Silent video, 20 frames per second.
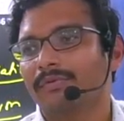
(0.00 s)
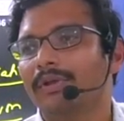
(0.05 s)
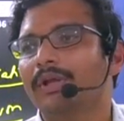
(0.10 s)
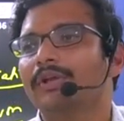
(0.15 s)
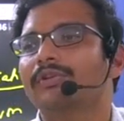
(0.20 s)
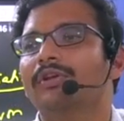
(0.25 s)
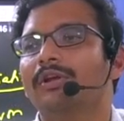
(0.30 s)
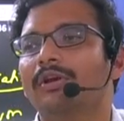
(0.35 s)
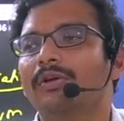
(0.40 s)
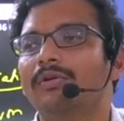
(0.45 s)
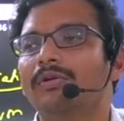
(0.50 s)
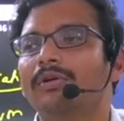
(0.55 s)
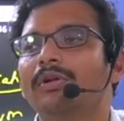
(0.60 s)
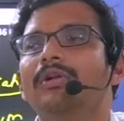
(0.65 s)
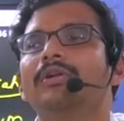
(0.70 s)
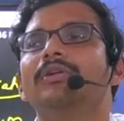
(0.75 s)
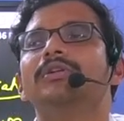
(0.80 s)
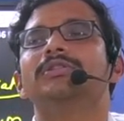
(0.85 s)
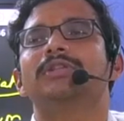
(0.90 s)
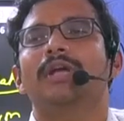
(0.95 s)
Yes or no?
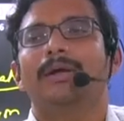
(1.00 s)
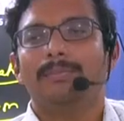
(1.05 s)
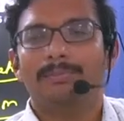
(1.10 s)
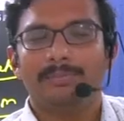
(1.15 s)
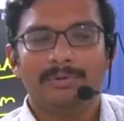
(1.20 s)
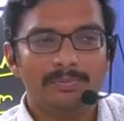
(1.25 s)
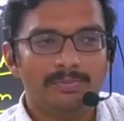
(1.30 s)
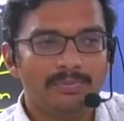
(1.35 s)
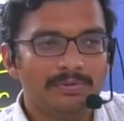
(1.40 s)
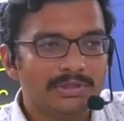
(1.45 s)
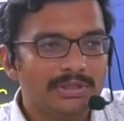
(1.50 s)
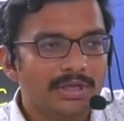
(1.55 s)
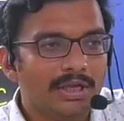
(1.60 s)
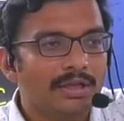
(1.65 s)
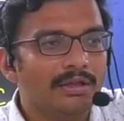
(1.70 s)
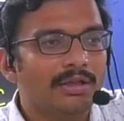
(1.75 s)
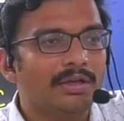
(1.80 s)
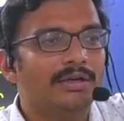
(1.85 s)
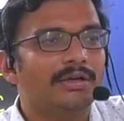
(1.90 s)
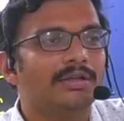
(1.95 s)
Some people
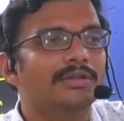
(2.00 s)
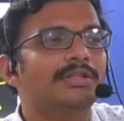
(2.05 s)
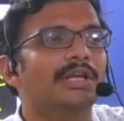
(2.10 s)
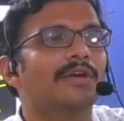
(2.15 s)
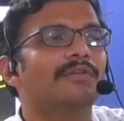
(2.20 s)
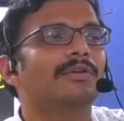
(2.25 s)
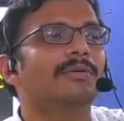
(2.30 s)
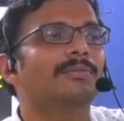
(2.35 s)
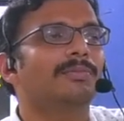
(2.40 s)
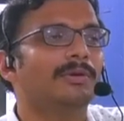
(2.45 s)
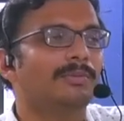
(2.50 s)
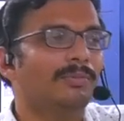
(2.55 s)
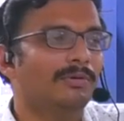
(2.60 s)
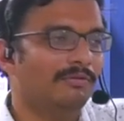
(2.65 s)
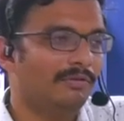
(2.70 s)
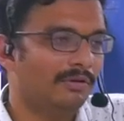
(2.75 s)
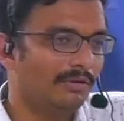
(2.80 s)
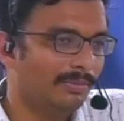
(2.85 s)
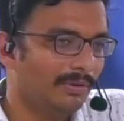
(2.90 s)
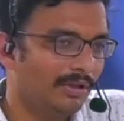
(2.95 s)
say that 7 people
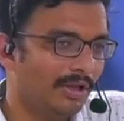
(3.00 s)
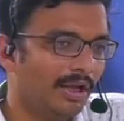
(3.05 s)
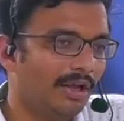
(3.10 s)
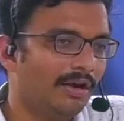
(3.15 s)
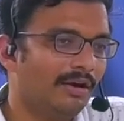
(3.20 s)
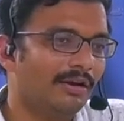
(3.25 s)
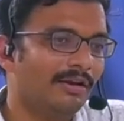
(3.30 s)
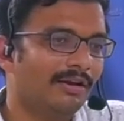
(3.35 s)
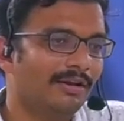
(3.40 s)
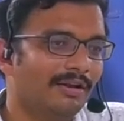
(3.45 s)
will be there.